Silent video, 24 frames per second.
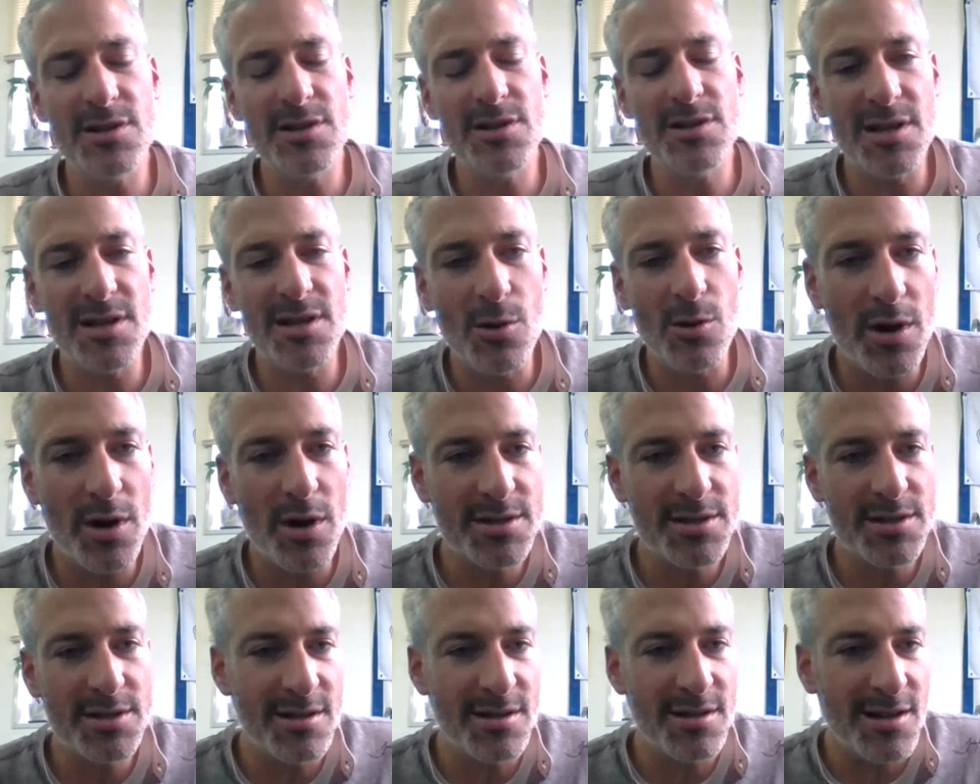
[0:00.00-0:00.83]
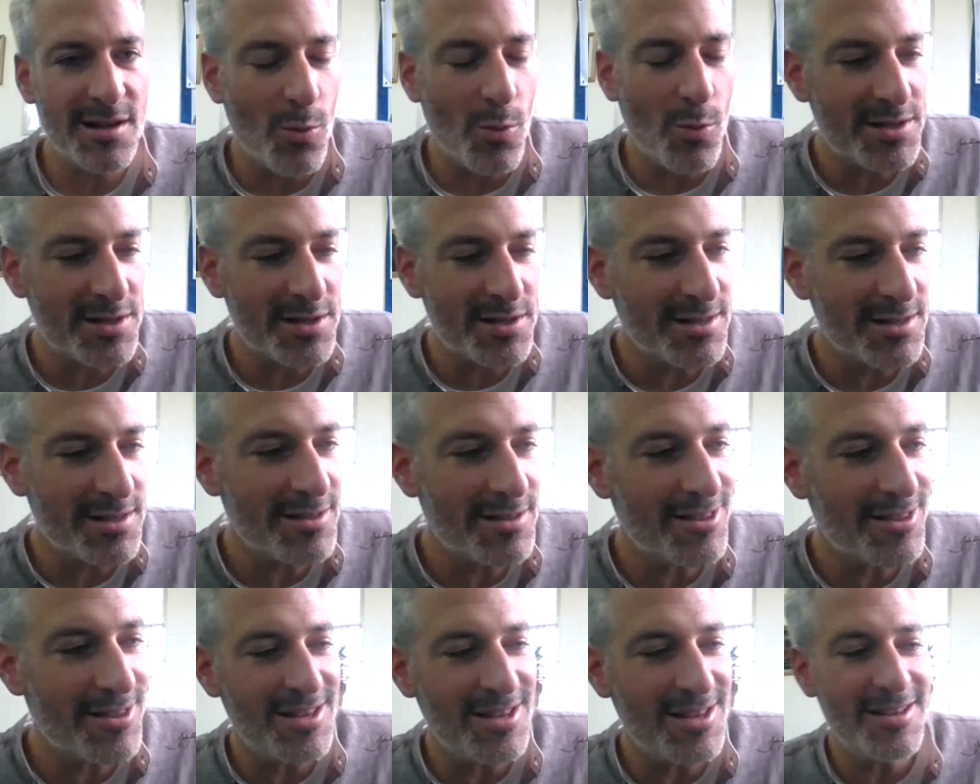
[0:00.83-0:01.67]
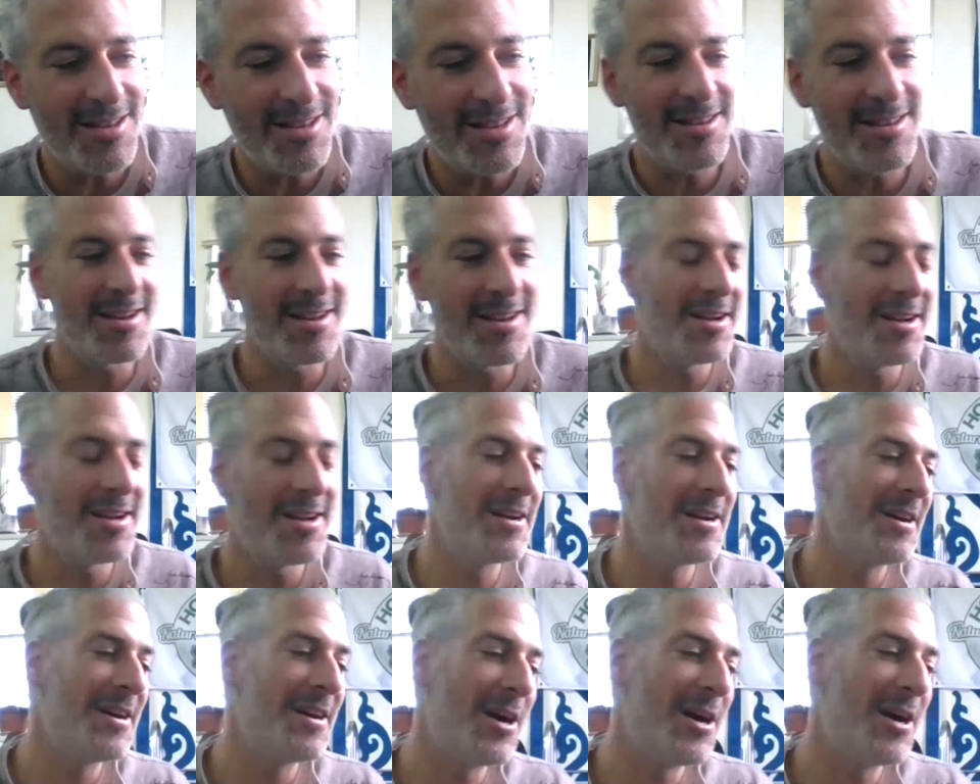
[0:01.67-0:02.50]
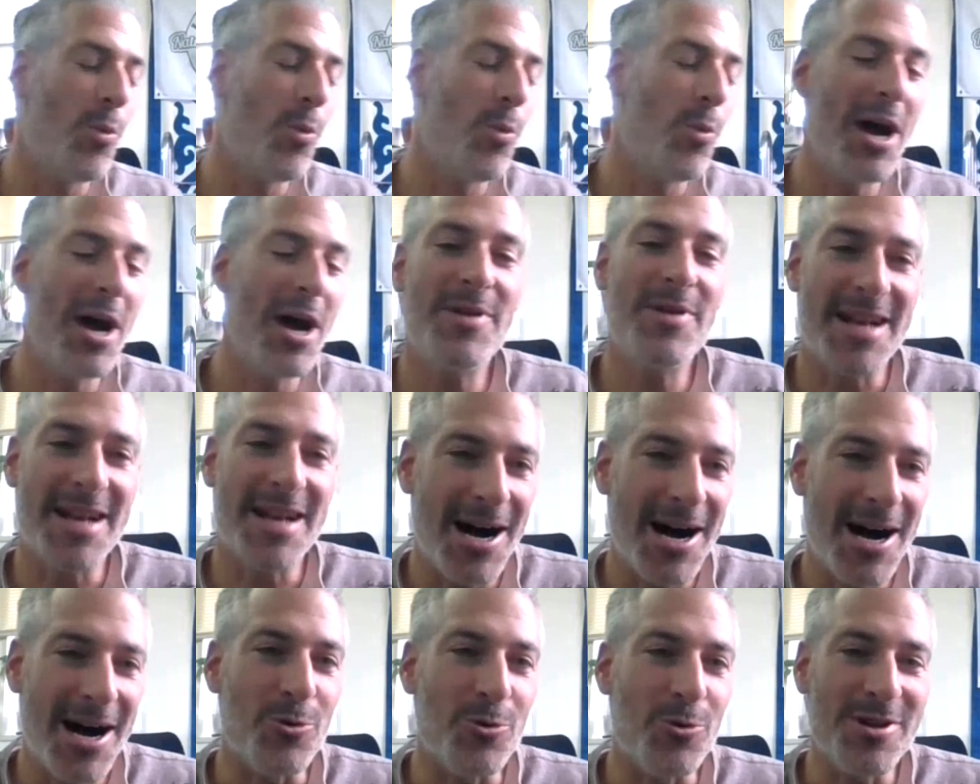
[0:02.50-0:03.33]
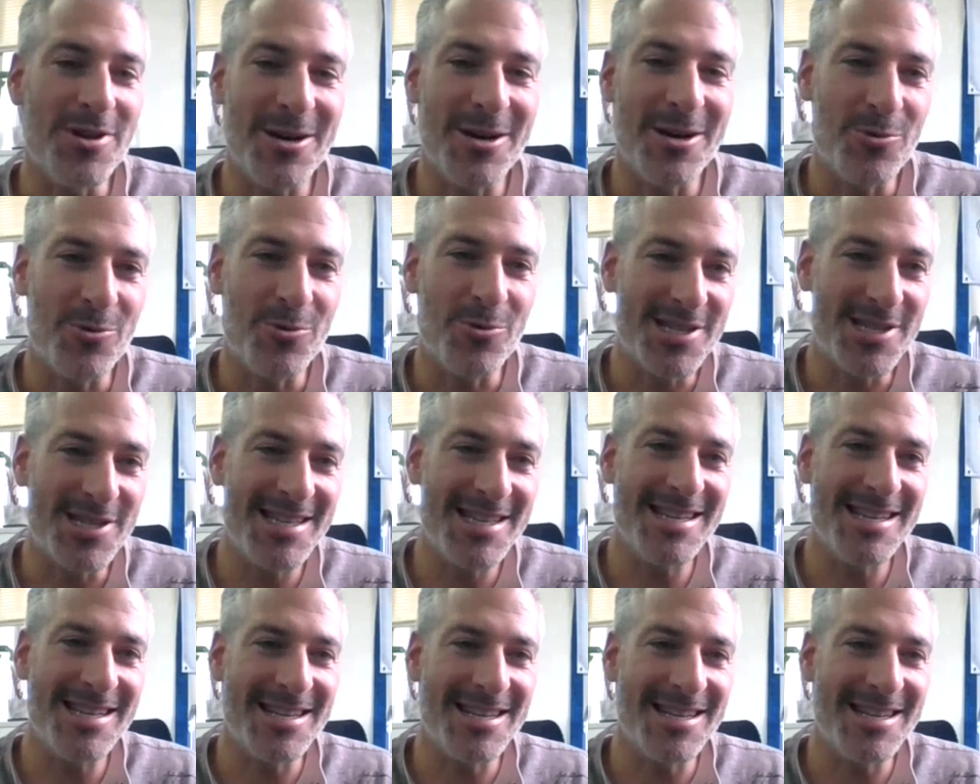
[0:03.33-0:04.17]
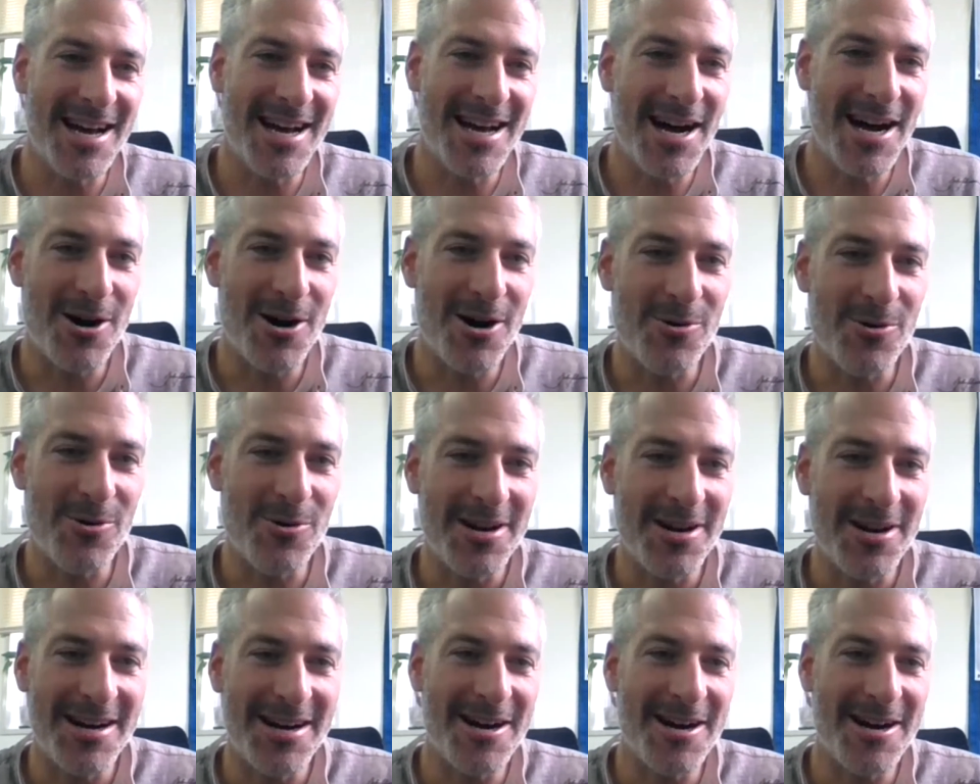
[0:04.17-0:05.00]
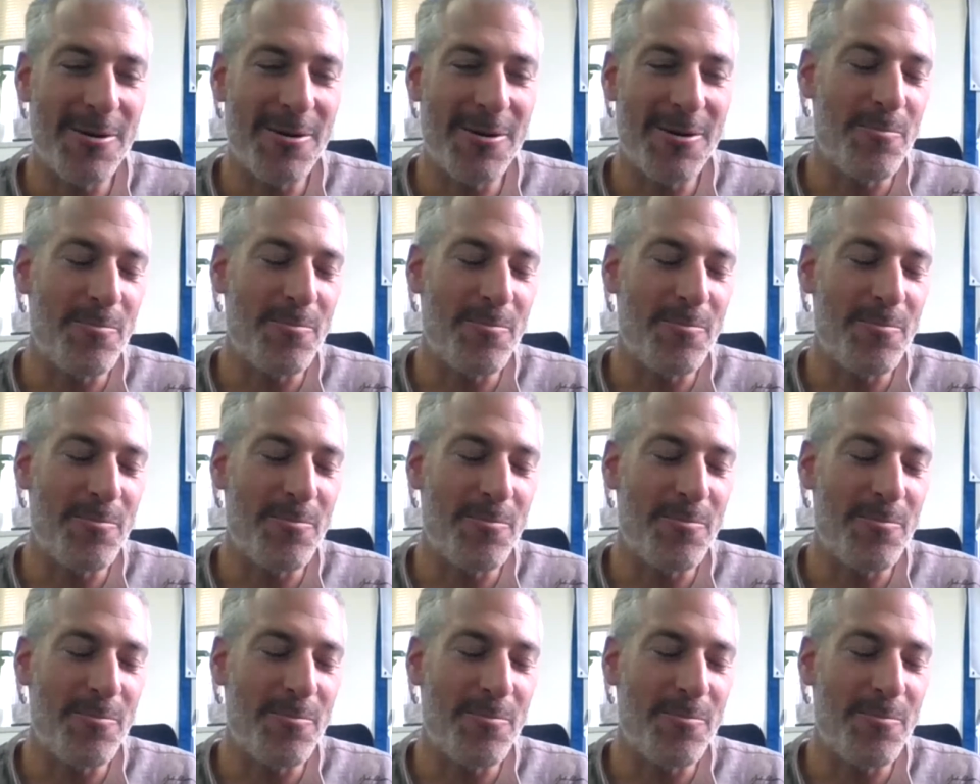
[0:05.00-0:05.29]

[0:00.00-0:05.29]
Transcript: It wasn't the wiping out that we're seeing now.